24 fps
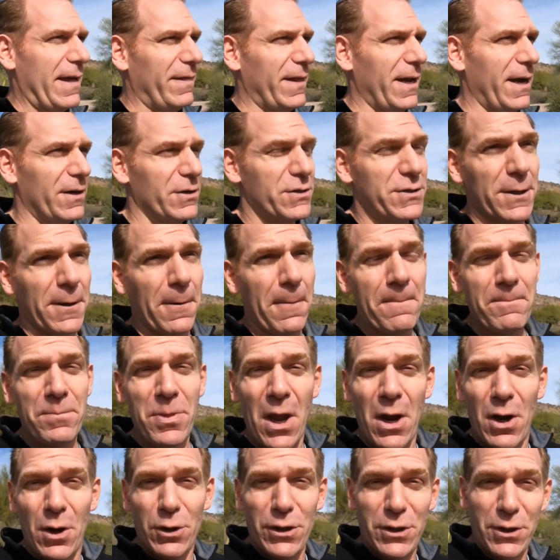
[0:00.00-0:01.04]
there. So
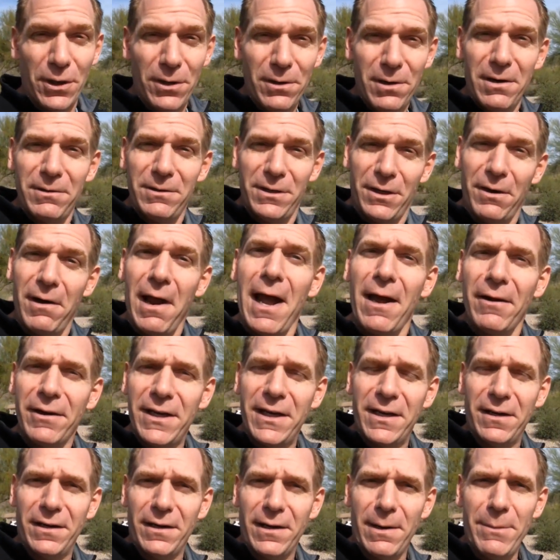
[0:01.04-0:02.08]
you're out
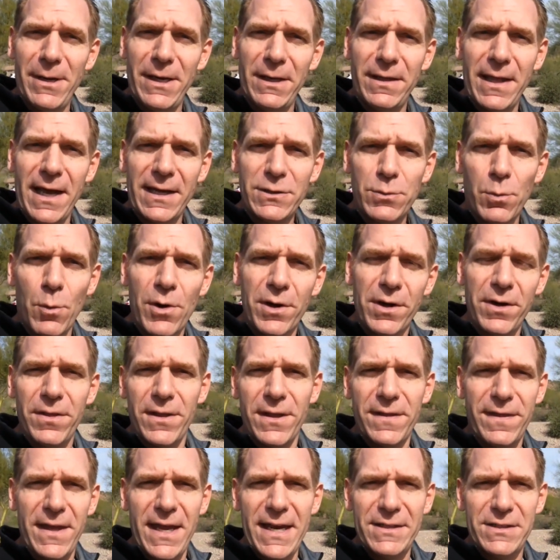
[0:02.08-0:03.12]
here. I mean, that's one of
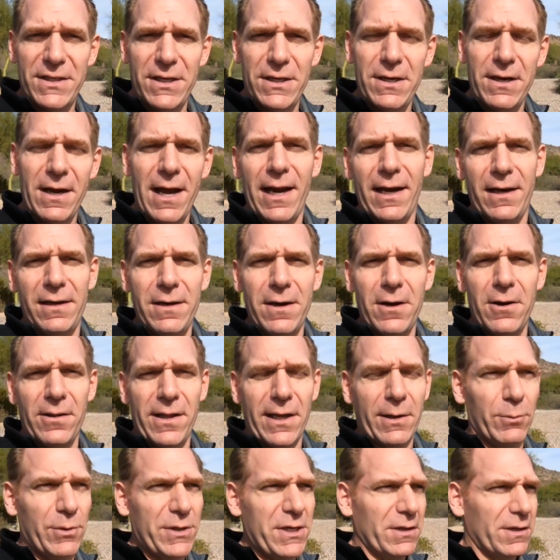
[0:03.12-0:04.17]
the things that you got to know.
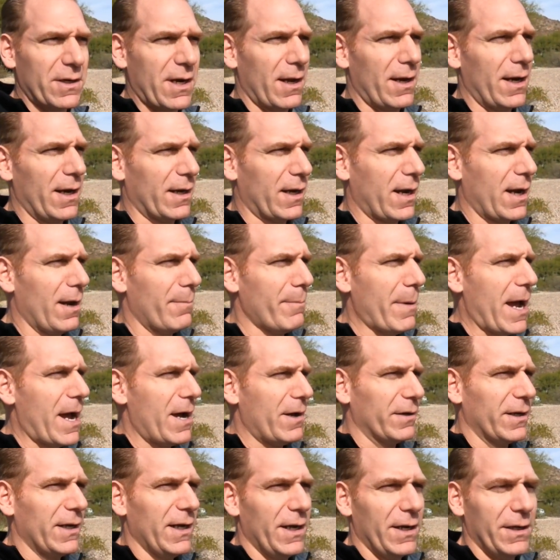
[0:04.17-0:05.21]
Like when you're kind of come
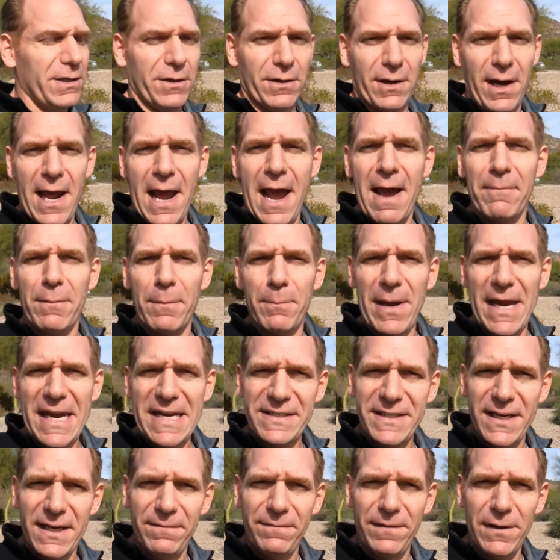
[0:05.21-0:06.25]
out, you're going to have
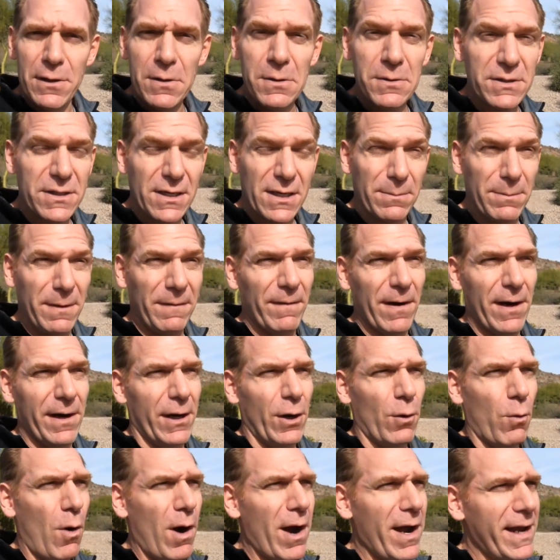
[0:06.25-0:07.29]
amazing views. It's going to be very
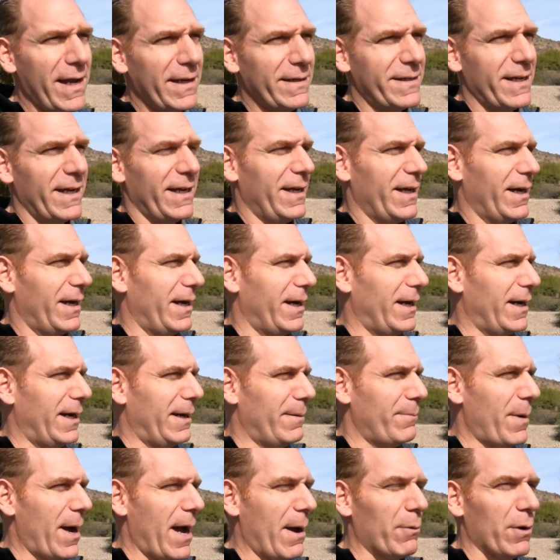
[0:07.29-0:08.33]
quiet.
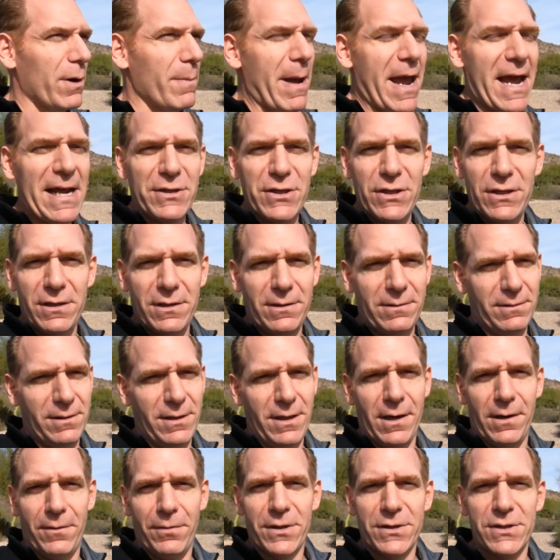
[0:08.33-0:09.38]
I would imagine,
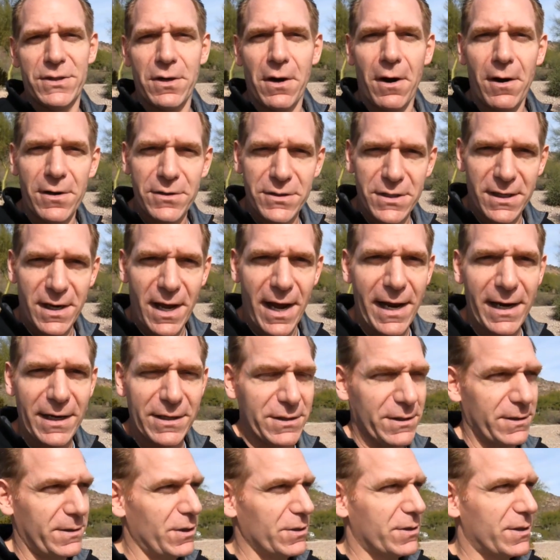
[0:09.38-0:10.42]
you know, the stars at night
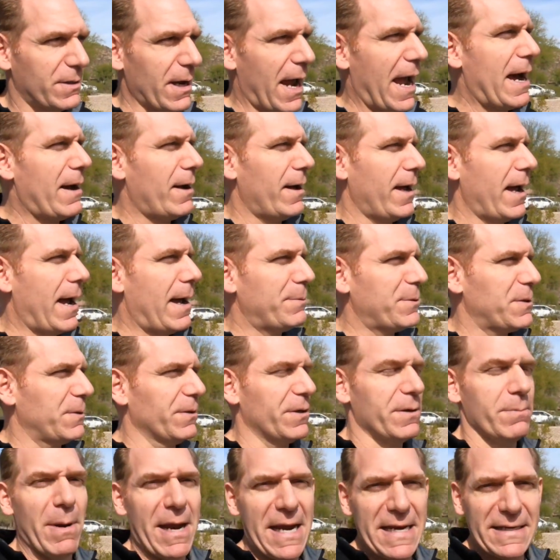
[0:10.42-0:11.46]
is just
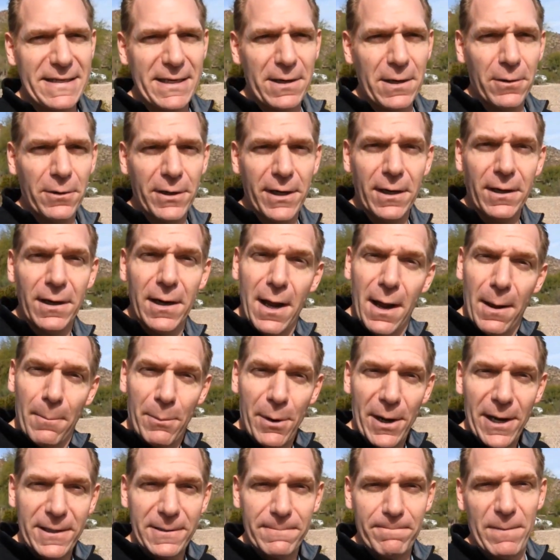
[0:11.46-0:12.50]
absolutely amazing out here.
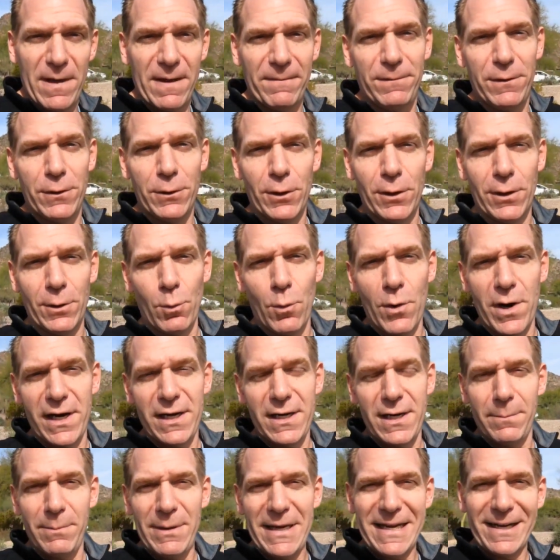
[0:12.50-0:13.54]
But if you're wanting
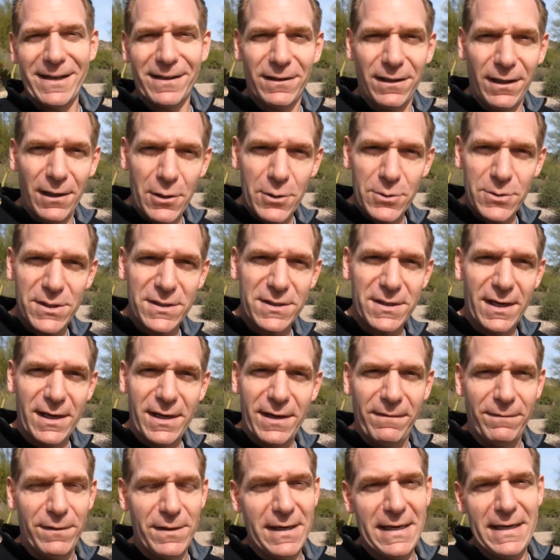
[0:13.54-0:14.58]
to be close,
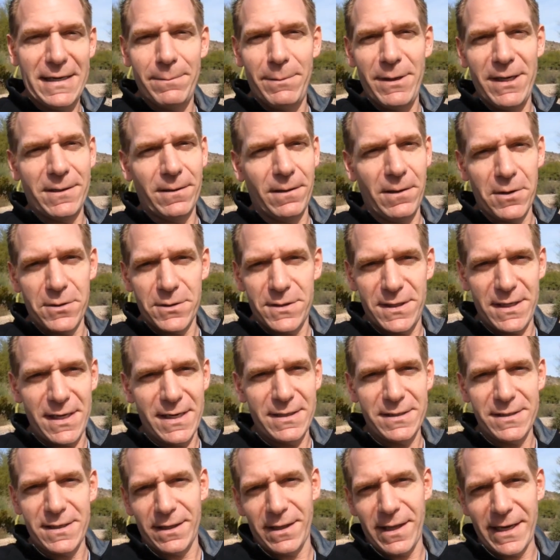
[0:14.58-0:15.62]
if you need to be close
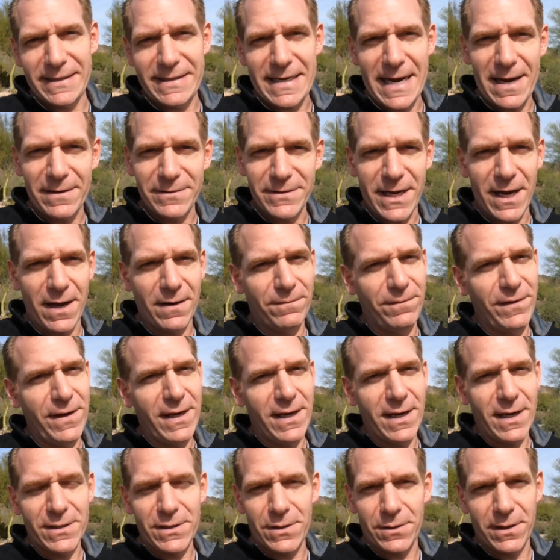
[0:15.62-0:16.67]
into like downtown
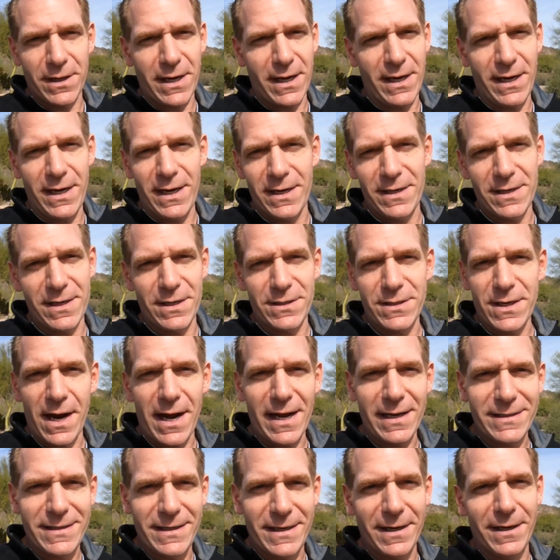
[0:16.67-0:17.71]
Phoenix or getting into
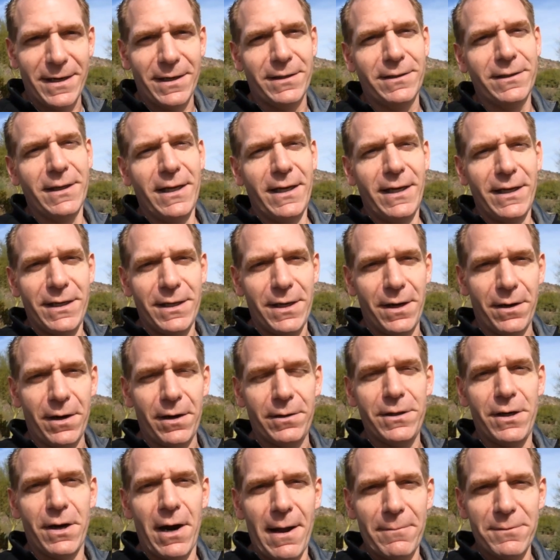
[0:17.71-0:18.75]
Scottsdale,
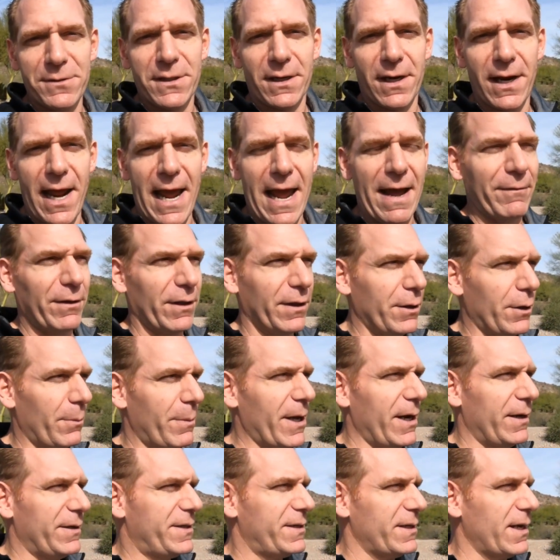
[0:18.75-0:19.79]
you're obviously going to have a little
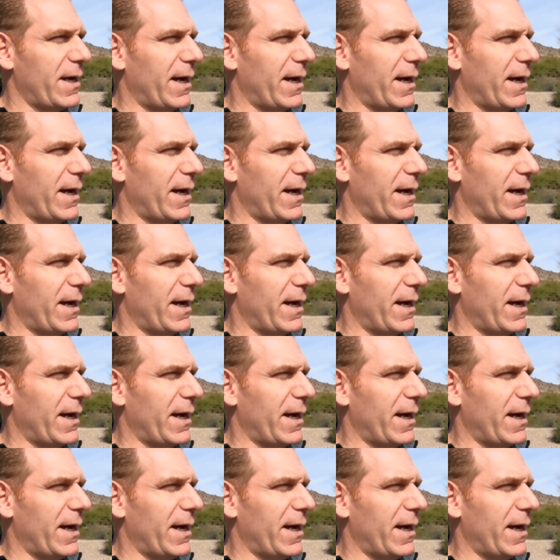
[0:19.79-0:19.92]
bit